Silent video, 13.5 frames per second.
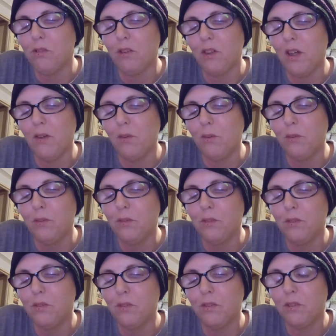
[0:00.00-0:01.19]
little
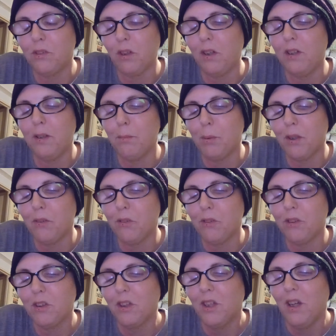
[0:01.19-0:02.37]
tiny pills.